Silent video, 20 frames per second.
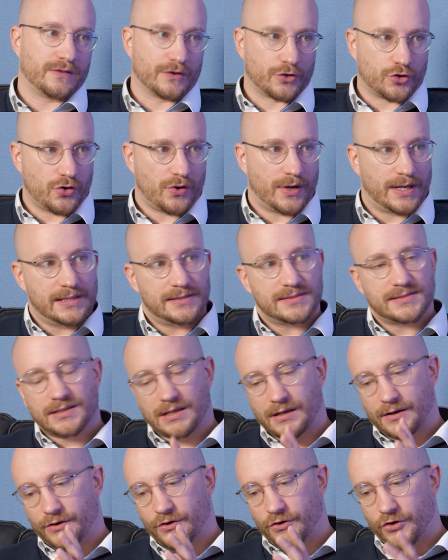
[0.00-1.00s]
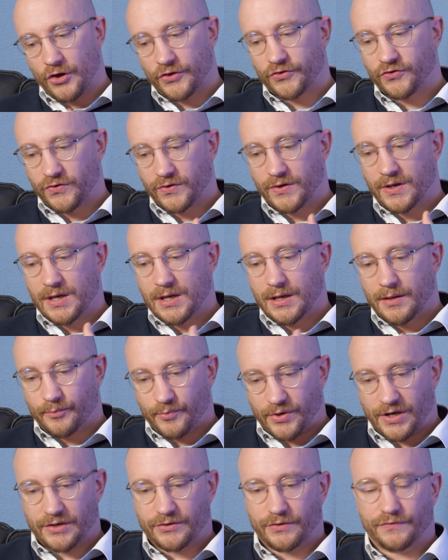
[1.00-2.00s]
the coins are not
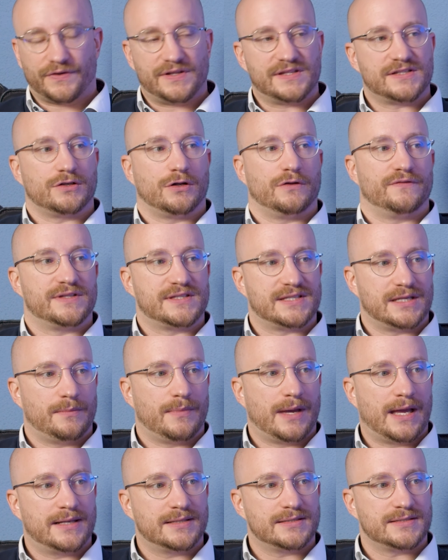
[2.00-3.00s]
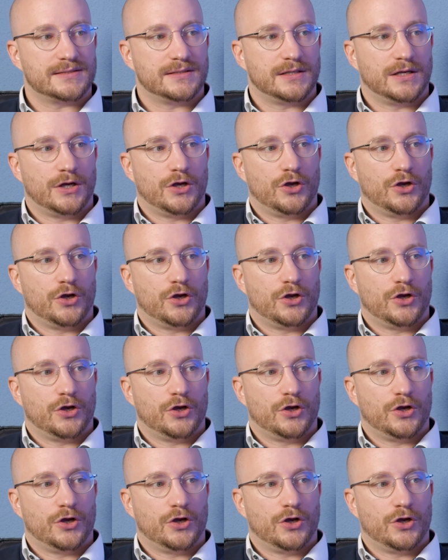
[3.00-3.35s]
part of insolvency mass.